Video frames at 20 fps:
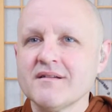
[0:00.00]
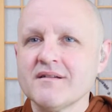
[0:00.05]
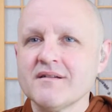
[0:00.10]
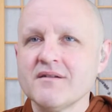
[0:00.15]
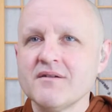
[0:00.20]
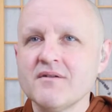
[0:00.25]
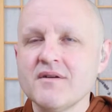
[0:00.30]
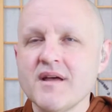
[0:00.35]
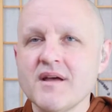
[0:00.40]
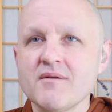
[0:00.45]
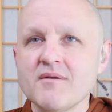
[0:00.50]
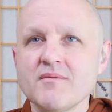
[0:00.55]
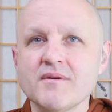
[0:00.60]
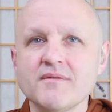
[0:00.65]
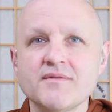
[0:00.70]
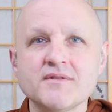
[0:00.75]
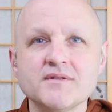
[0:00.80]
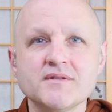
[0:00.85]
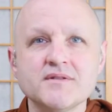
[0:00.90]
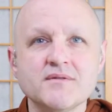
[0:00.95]
Okay, well,
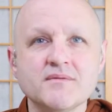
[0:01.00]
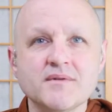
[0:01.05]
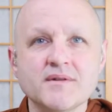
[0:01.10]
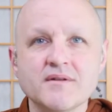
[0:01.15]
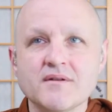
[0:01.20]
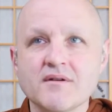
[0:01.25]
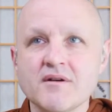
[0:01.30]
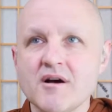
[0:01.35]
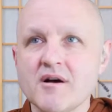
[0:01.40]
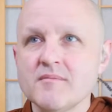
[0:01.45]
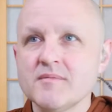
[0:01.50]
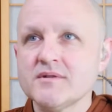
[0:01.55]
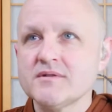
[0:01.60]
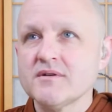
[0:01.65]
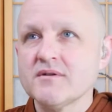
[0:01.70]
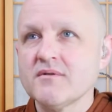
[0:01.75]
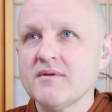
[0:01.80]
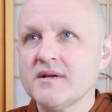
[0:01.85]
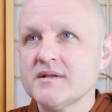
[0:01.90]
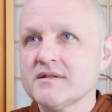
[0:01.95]
if there's no other comments or
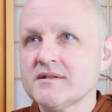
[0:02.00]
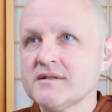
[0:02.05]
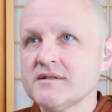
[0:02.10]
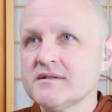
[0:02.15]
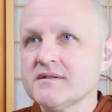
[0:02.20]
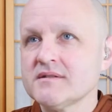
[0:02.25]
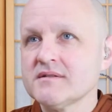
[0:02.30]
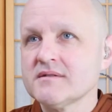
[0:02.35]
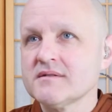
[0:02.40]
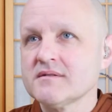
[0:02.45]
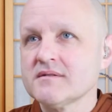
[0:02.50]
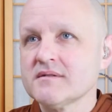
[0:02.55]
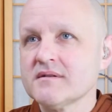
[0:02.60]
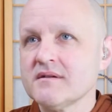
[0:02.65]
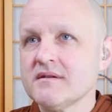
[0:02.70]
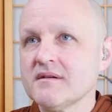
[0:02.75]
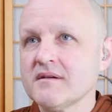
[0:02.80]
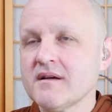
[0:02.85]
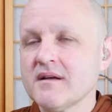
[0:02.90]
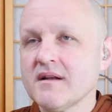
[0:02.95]
questions,
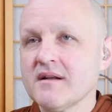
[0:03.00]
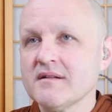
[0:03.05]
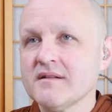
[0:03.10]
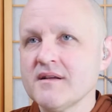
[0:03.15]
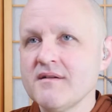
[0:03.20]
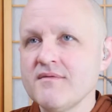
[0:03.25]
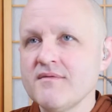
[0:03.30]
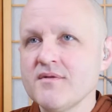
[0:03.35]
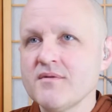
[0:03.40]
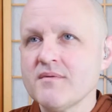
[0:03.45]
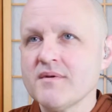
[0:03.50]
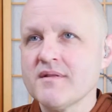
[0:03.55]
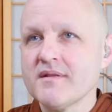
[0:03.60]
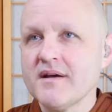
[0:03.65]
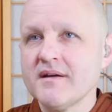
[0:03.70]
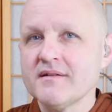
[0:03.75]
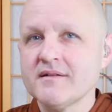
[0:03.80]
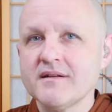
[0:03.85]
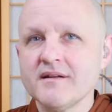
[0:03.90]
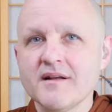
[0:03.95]
I'll kind of leave you with
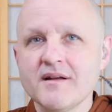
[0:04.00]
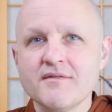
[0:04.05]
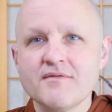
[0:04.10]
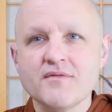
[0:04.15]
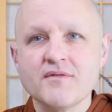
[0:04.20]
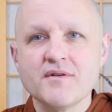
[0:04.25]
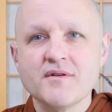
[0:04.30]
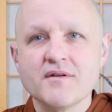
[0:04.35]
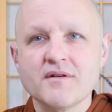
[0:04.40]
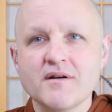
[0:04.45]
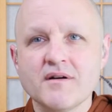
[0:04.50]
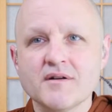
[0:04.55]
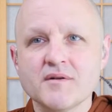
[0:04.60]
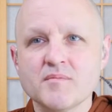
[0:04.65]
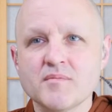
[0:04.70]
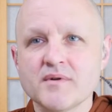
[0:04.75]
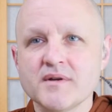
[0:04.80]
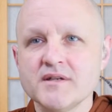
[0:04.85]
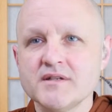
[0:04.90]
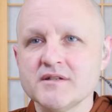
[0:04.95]
that today for your
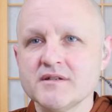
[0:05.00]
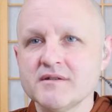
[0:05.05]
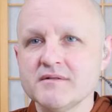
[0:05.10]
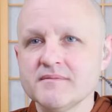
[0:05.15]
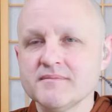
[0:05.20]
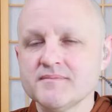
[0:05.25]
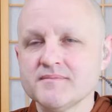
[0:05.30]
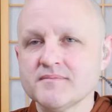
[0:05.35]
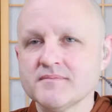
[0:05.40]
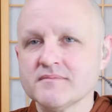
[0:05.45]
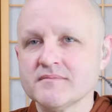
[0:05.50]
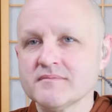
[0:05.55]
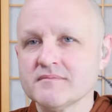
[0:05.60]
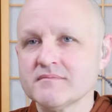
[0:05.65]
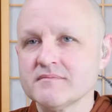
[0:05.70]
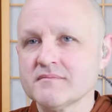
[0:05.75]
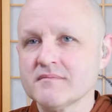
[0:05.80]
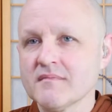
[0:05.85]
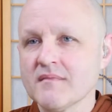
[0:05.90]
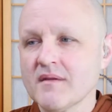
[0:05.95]
contemplation.
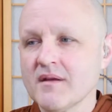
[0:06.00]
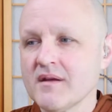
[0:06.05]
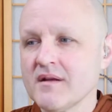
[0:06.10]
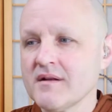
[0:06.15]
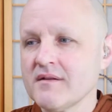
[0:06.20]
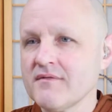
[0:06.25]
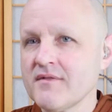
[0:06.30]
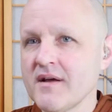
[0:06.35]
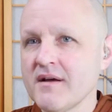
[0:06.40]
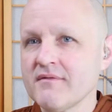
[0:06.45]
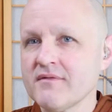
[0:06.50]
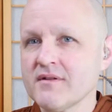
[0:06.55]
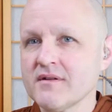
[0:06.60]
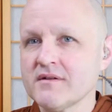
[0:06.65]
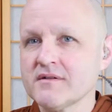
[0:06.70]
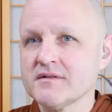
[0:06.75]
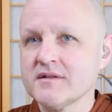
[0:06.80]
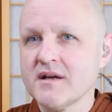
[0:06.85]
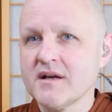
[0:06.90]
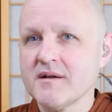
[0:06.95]
And if you have a little
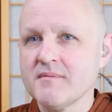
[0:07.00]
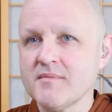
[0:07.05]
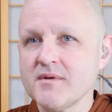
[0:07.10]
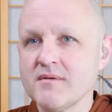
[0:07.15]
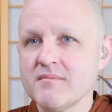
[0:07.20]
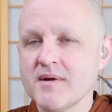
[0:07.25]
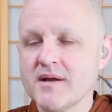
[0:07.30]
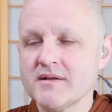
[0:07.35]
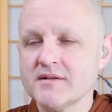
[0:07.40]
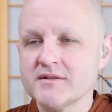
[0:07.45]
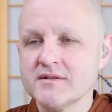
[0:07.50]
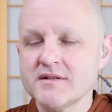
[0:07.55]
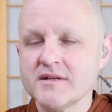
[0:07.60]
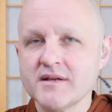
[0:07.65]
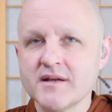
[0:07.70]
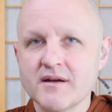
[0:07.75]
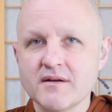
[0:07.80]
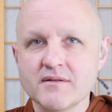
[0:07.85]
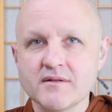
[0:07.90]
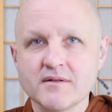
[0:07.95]
time, you might seek
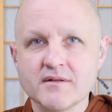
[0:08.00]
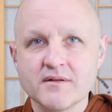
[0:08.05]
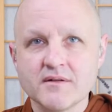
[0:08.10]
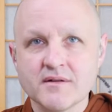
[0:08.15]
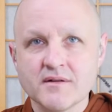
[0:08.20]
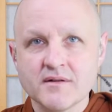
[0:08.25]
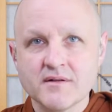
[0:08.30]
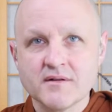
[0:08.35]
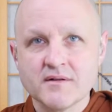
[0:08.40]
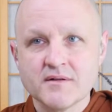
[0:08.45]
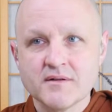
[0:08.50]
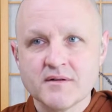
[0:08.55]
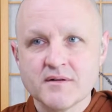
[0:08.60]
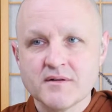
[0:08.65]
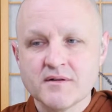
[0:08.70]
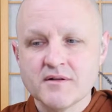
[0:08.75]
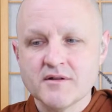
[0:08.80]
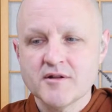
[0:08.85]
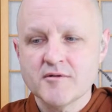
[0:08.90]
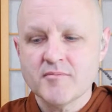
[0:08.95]
out
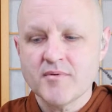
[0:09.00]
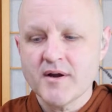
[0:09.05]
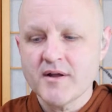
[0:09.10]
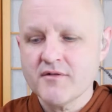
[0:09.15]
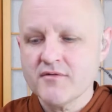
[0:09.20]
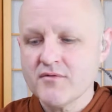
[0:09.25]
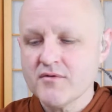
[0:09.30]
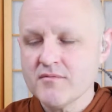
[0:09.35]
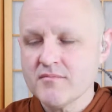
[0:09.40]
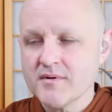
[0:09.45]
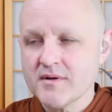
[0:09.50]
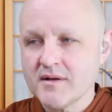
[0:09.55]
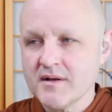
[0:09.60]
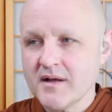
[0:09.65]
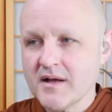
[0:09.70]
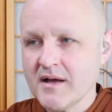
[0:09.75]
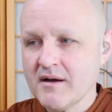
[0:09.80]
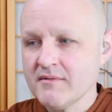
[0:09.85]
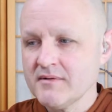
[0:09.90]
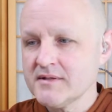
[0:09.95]
the breakthrough, but
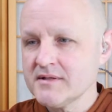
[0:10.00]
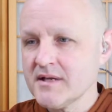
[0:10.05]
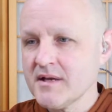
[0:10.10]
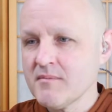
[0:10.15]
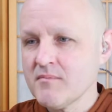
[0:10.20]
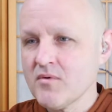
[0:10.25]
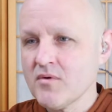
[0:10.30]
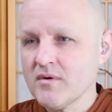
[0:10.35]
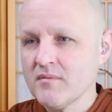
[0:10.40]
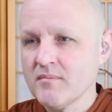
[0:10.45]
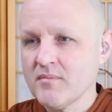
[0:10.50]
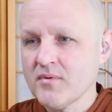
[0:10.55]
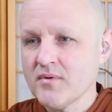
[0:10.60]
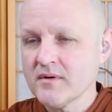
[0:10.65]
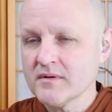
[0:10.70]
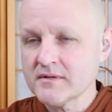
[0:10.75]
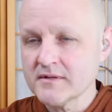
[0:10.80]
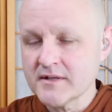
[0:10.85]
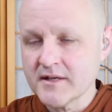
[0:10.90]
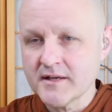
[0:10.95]
I would say more
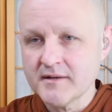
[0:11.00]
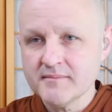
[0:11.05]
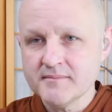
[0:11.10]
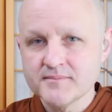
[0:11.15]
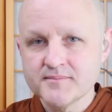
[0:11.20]
importantly,